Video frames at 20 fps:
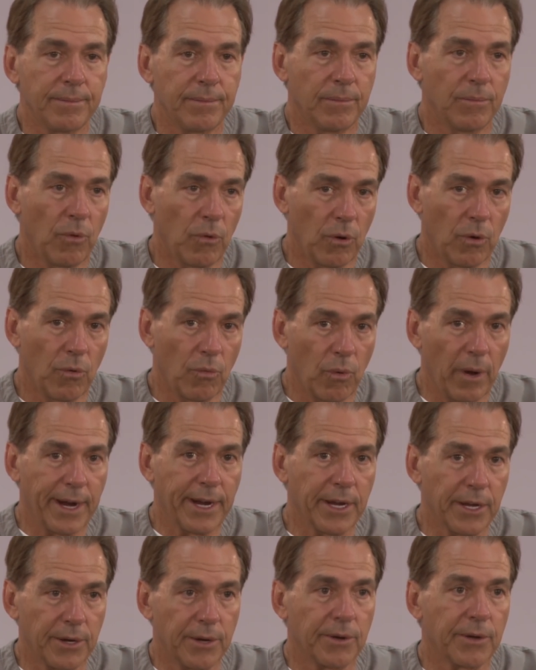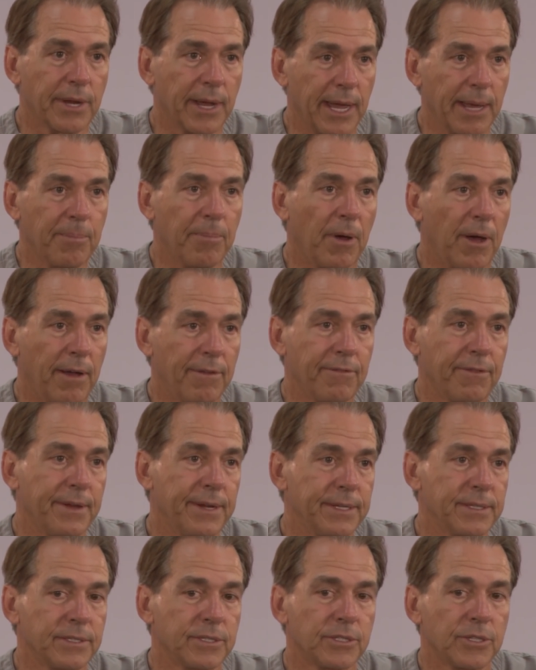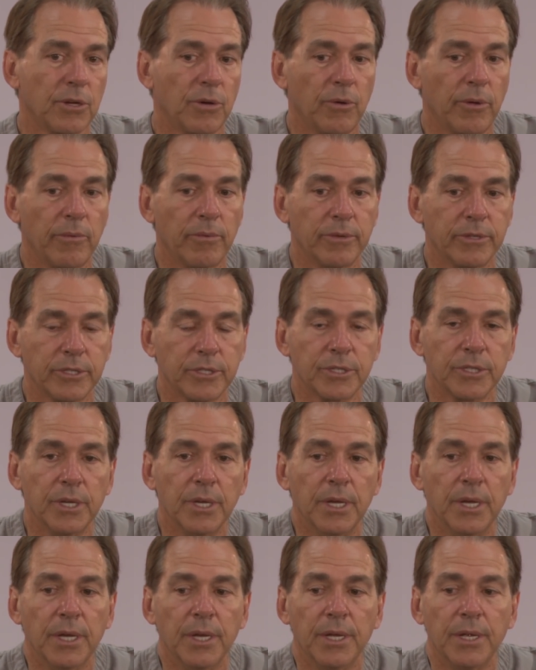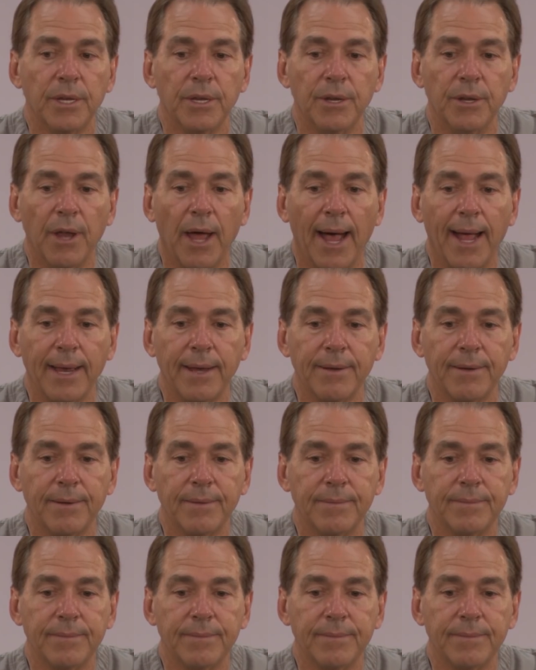more regular type offense, so it was not